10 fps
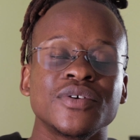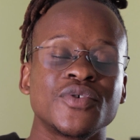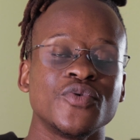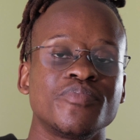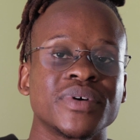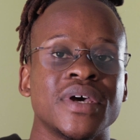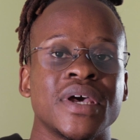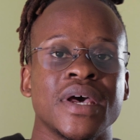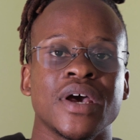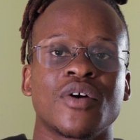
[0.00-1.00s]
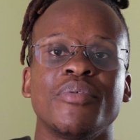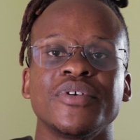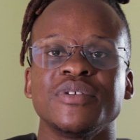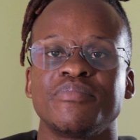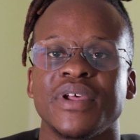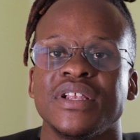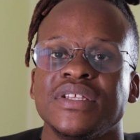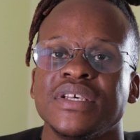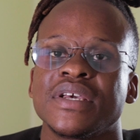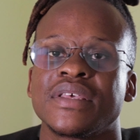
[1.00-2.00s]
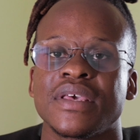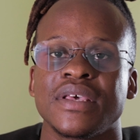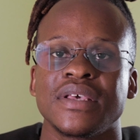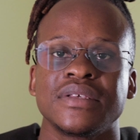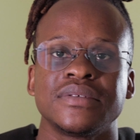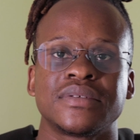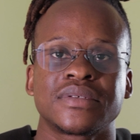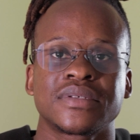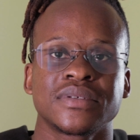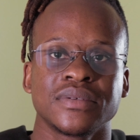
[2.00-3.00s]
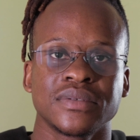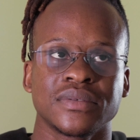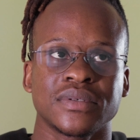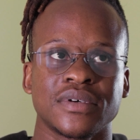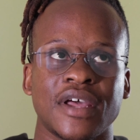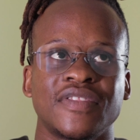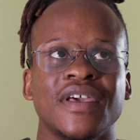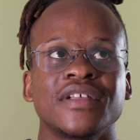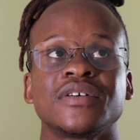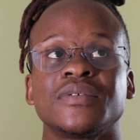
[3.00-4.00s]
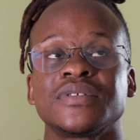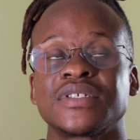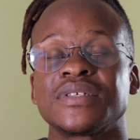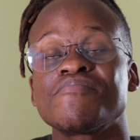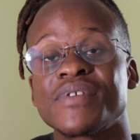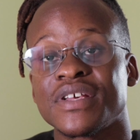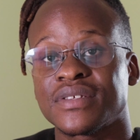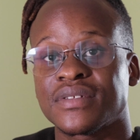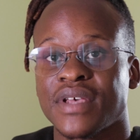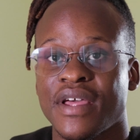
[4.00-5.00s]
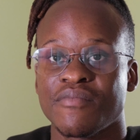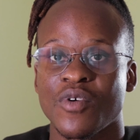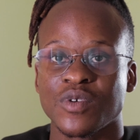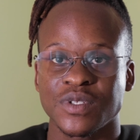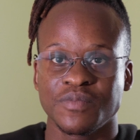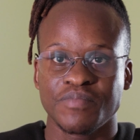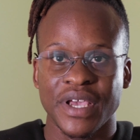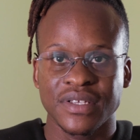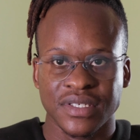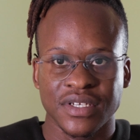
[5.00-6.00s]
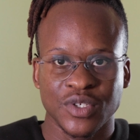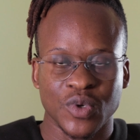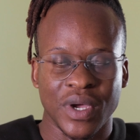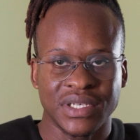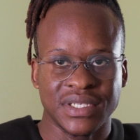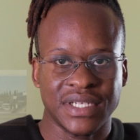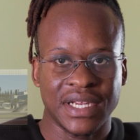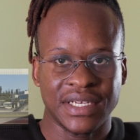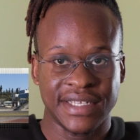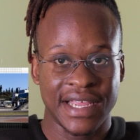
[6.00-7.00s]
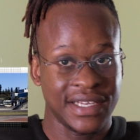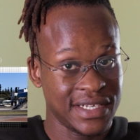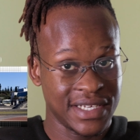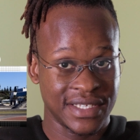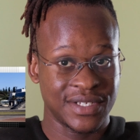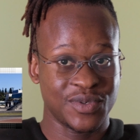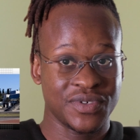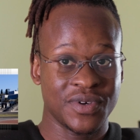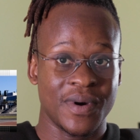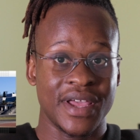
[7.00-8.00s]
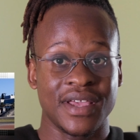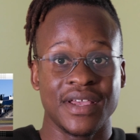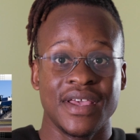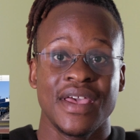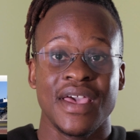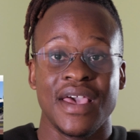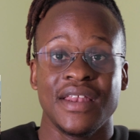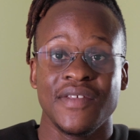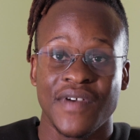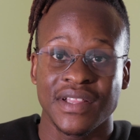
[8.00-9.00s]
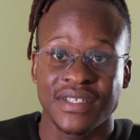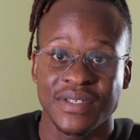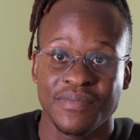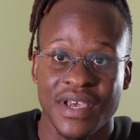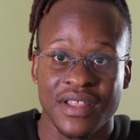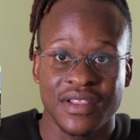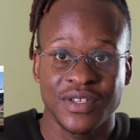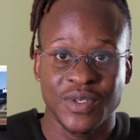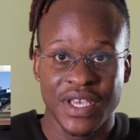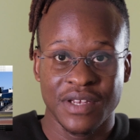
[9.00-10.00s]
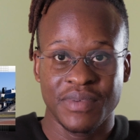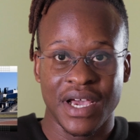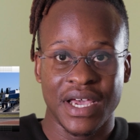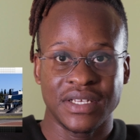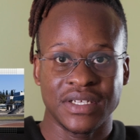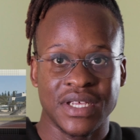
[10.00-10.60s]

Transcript: group. Component blending is, I think, the simplest and most basic to understand, that it doesn't require any fancy math to get behind it.